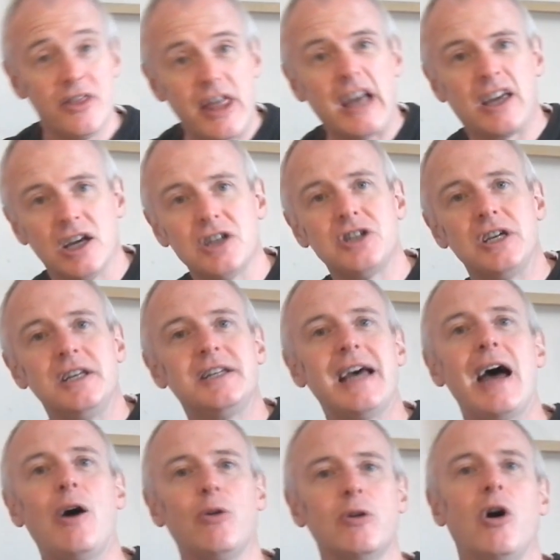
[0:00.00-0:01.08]
they're cutting
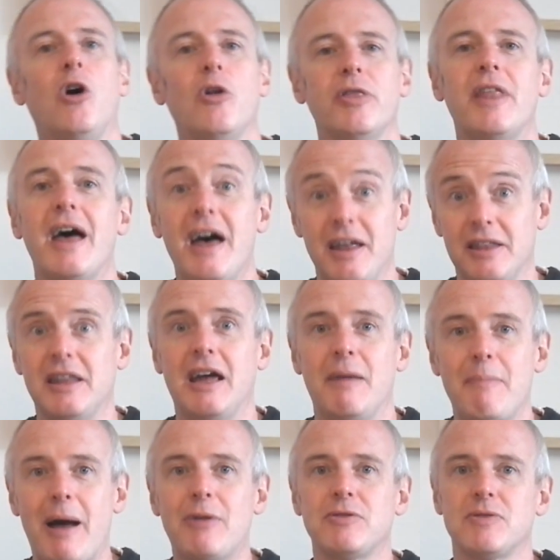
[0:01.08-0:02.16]
down on the
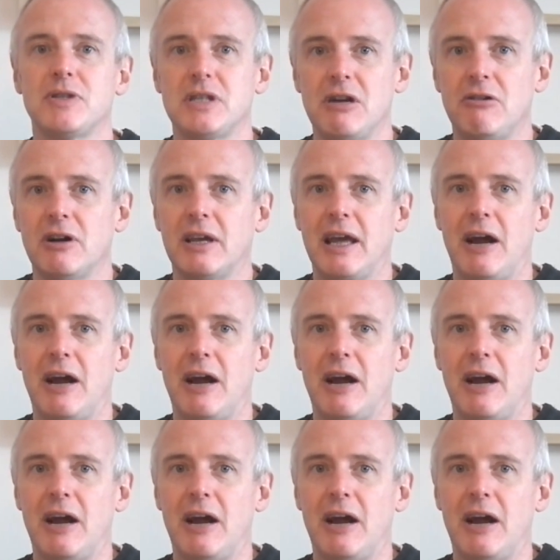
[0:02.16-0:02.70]
amount of Syrah,